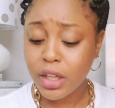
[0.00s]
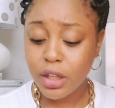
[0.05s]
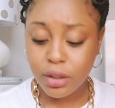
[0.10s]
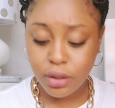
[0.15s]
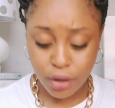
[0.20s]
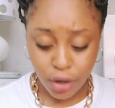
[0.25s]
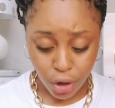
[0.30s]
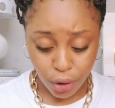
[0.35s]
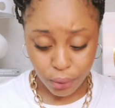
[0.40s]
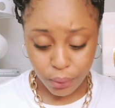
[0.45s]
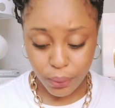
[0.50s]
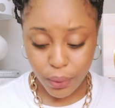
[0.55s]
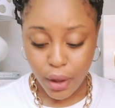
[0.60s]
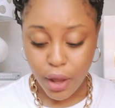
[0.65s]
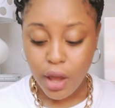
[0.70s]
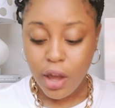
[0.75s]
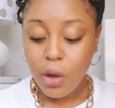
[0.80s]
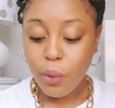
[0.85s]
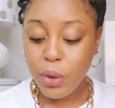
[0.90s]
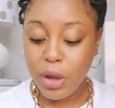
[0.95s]
No.
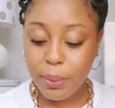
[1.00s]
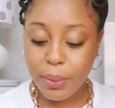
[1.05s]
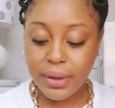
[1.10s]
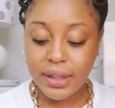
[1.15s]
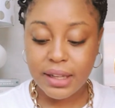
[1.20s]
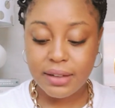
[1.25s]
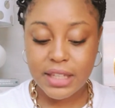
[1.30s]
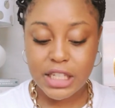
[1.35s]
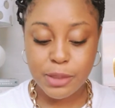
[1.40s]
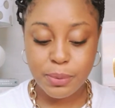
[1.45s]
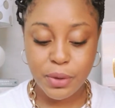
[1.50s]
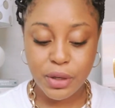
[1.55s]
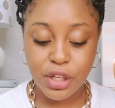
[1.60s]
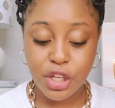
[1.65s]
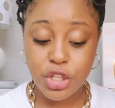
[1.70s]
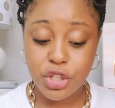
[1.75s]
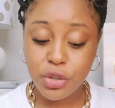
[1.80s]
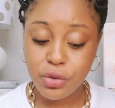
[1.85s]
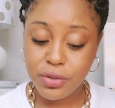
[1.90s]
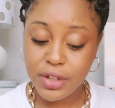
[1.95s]
We believe this
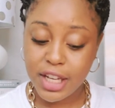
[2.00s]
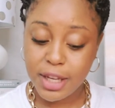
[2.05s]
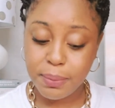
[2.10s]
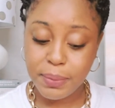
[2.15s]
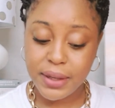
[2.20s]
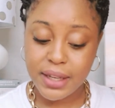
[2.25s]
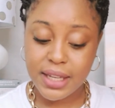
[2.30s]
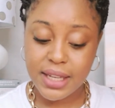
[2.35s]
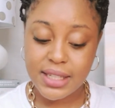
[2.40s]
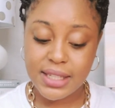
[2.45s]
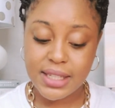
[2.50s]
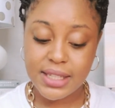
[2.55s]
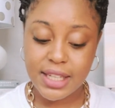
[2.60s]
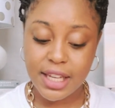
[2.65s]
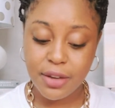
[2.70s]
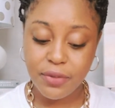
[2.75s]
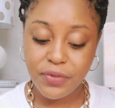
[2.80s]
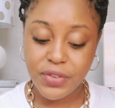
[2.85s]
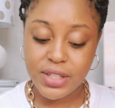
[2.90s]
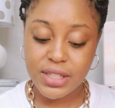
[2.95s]
book is unique because its
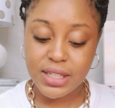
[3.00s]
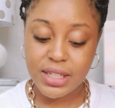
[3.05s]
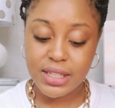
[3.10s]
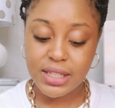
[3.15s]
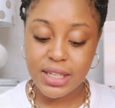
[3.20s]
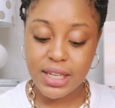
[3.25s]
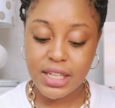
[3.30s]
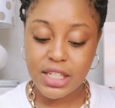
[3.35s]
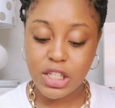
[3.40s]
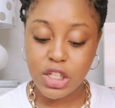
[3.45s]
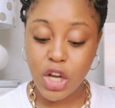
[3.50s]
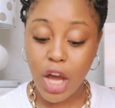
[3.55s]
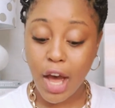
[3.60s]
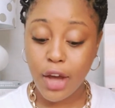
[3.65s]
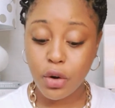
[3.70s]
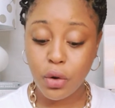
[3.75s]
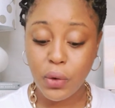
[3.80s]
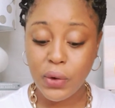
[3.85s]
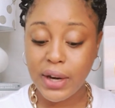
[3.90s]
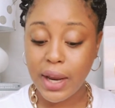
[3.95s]
emphasis is
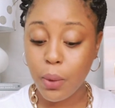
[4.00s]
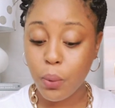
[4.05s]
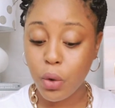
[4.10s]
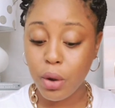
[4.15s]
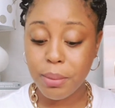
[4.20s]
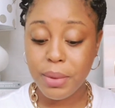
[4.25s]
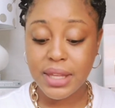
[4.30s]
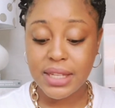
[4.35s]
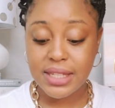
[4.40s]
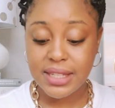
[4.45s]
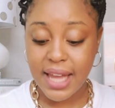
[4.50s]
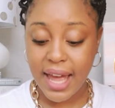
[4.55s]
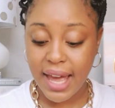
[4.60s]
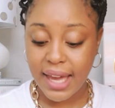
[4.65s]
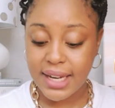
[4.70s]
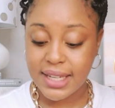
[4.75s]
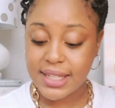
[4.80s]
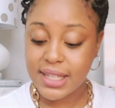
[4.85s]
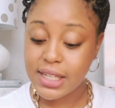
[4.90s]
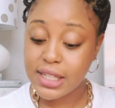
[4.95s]
not on a woman's
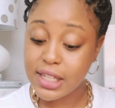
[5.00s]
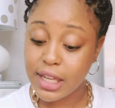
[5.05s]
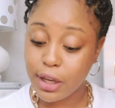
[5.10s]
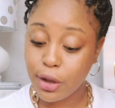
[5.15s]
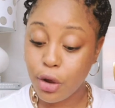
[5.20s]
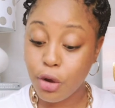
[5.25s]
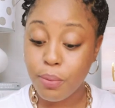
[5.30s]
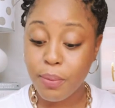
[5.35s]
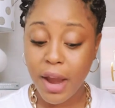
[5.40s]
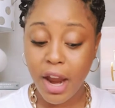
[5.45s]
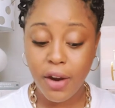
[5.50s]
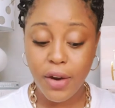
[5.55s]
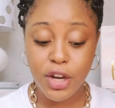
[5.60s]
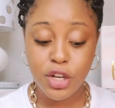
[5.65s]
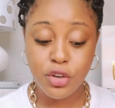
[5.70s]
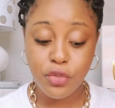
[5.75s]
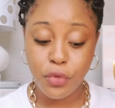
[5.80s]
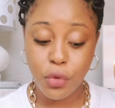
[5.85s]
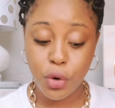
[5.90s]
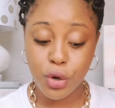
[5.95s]
status, single,
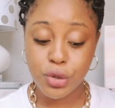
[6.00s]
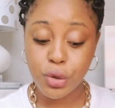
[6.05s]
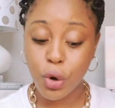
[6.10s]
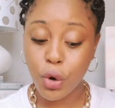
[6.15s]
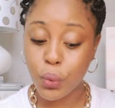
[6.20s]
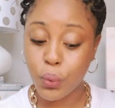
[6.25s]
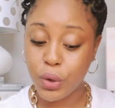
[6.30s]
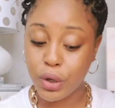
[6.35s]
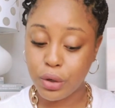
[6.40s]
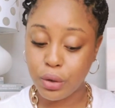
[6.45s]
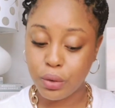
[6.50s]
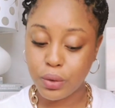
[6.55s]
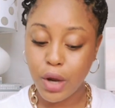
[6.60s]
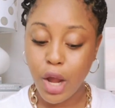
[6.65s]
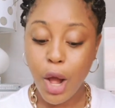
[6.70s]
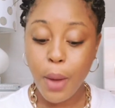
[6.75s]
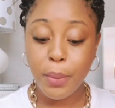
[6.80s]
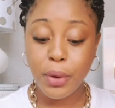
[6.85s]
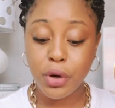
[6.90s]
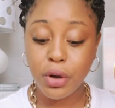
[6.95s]
married, divorced, or widowed,
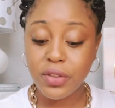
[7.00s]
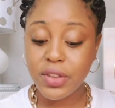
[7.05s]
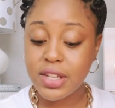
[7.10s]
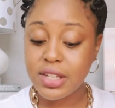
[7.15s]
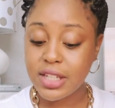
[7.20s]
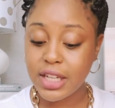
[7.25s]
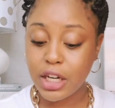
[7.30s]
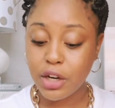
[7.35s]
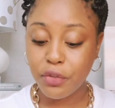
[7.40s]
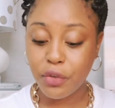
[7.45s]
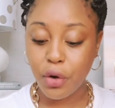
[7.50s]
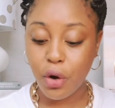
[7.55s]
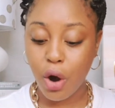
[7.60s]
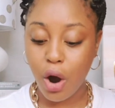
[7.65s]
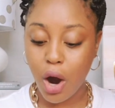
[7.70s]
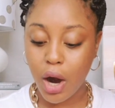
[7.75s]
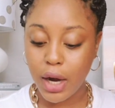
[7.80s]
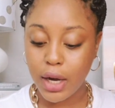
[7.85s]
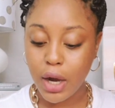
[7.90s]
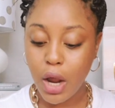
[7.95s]
but on the state of her
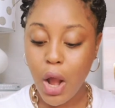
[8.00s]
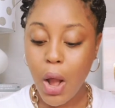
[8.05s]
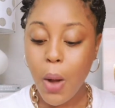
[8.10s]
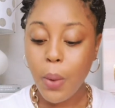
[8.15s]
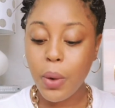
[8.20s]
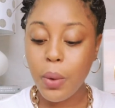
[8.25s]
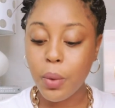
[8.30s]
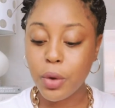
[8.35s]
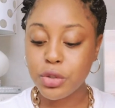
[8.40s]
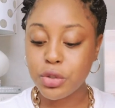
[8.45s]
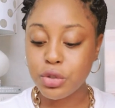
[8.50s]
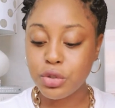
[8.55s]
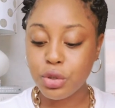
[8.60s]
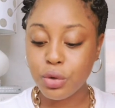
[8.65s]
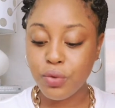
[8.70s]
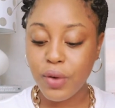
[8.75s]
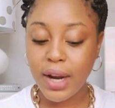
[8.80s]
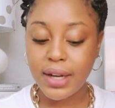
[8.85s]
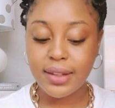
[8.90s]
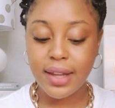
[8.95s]
heart, we want to
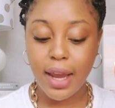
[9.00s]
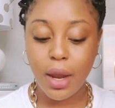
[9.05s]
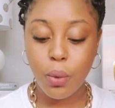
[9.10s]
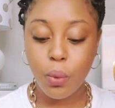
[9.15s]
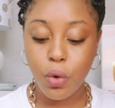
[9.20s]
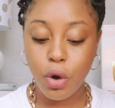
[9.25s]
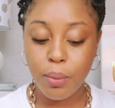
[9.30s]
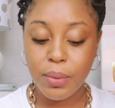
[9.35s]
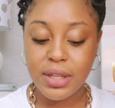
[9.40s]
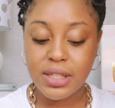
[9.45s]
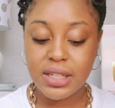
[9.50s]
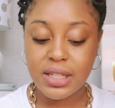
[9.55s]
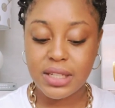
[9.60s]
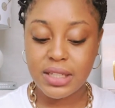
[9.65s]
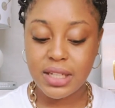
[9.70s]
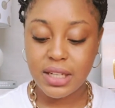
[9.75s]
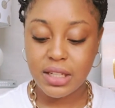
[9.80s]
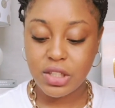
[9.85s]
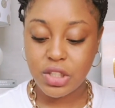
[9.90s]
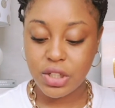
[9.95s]
direct a woman's
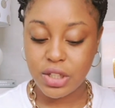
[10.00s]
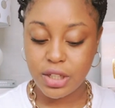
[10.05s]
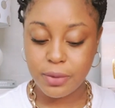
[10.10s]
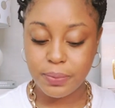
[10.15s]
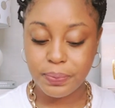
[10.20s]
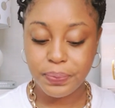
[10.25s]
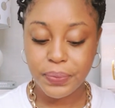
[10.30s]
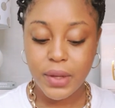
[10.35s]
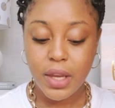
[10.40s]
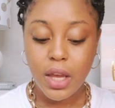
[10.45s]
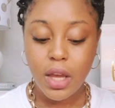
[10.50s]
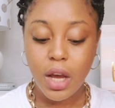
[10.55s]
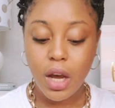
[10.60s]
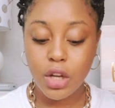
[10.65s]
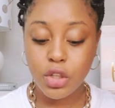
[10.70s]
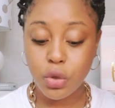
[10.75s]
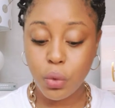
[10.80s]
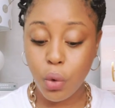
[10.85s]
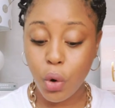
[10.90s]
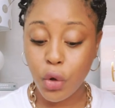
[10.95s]
attention
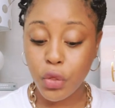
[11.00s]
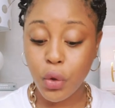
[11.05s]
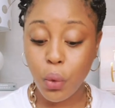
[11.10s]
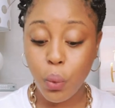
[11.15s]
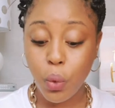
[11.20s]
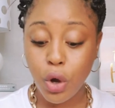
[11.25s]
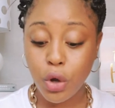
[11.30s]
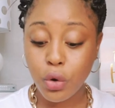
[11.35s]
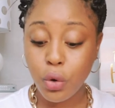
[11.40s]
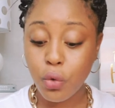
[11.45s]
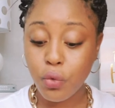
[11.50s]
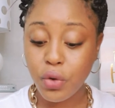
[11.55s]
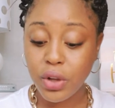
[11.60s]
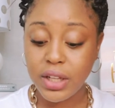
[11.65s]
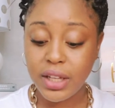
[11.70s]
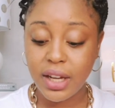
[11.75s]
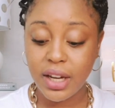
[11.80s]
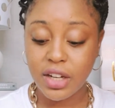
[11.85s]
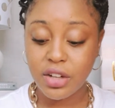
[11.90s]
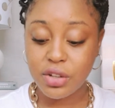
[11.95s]
toward the one who
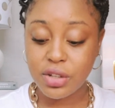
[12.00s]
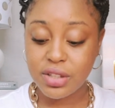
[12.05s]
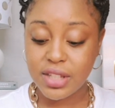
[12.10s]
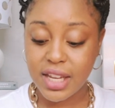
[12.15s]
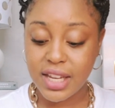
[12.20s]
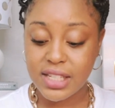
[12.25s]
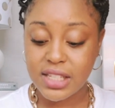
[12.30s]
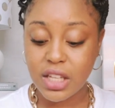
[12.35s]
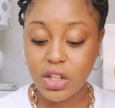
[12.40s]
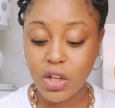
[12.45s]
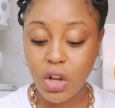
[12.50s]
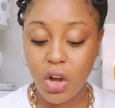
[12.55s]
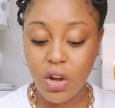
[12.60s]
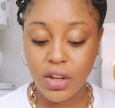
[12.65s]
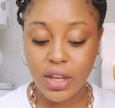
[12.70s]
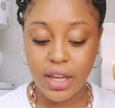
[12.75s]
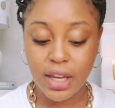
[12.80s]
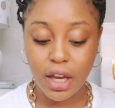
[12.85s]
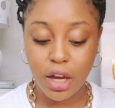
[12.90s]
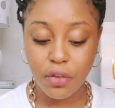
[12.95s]
really understands the
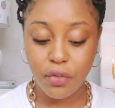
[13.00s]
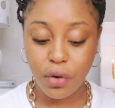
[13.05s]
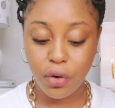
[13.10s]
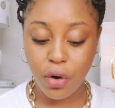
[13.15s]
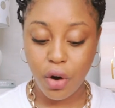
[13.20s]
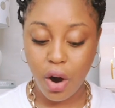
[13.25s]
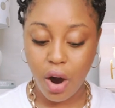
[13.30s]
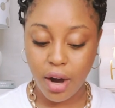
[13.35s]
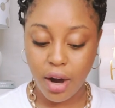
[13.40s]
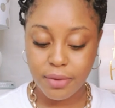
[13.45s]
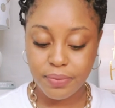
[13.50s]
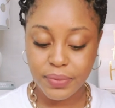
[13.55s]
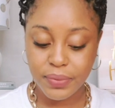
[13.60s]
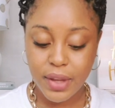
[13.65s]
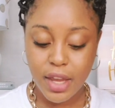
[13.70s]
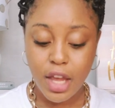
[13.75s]
longing of her heart.